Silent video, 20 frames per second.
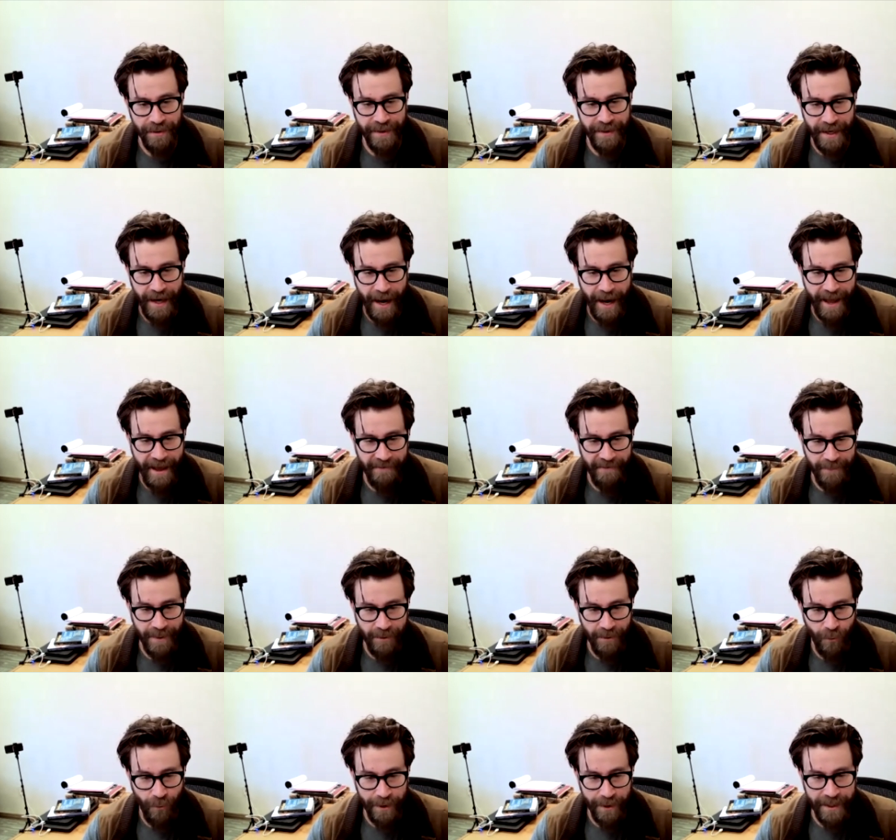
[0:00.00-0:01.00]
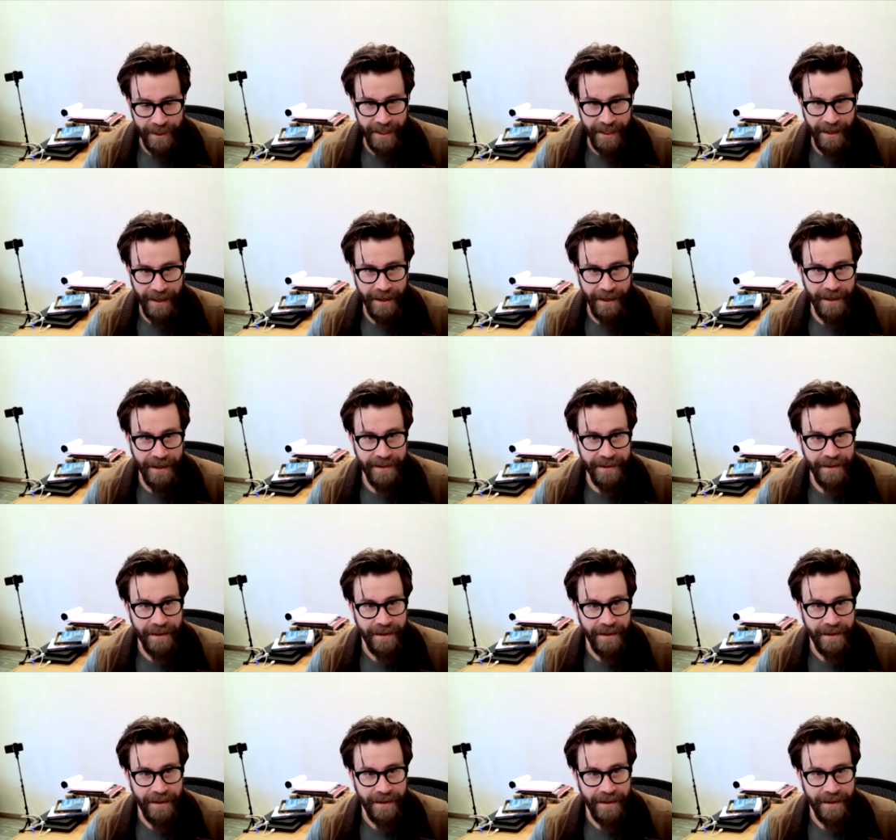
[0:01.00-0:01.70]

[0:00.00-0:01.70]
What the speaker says: that I have been working on.